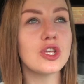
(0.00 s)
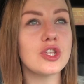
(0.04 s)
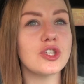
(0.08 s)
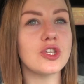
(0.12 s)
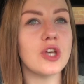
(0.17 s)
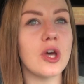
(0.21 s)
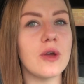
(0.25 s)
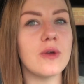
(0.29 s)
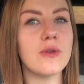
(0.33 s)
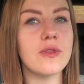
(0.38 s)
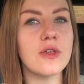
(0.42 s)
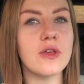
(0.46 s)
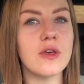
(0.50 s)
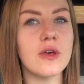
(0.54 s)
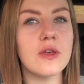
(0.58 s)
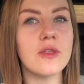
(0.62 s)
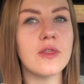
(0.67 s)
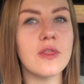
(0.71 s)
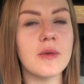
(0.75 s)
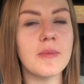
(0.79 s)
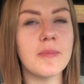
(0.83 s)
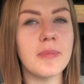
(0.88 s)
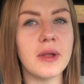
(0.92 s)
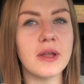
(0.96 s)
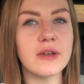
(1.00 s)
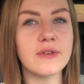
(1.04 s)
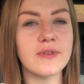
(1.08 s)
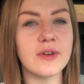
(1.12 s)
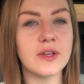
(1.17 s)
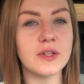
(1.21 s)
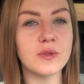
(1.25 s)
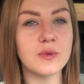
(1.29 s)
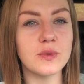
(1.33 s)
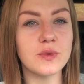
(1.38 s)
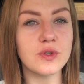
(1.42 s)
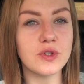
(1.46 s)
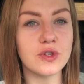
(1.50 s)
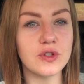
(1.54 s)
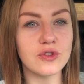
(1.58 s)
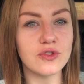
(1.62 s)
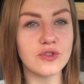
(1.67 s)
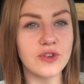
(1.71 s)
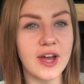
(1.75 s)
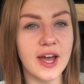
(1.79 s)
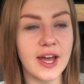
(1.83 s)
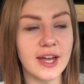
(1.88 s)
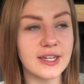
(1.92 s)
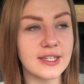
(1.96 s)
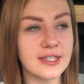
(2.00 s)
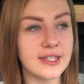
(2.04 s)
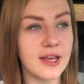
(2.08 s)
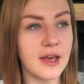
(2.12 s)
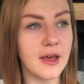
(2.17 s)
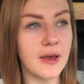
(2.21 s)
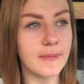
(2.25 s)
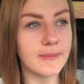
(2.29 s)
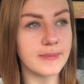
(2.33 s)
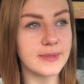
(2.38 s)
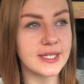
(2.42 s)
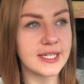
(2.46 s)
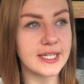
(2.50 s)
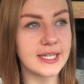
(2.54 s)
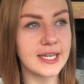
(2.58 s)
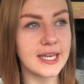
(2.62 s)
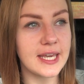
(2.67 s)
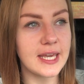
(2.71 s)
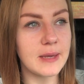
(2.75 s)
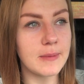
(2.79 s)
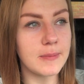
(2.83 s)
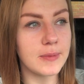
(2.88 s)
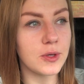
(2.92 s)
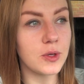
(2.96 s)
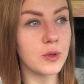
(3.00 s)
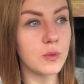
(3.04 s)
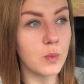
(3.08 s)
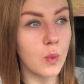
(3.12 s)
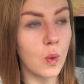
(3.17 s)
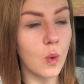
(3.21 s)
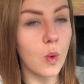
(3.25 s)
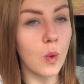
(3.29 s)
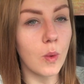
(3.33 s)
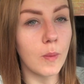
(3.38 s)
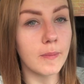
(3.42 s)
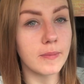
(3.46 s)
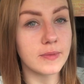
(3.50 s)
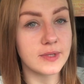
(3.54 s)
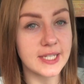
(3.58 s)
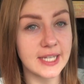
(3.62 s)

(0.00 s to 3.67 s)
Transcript: So the blood vessels contract to keep you warm,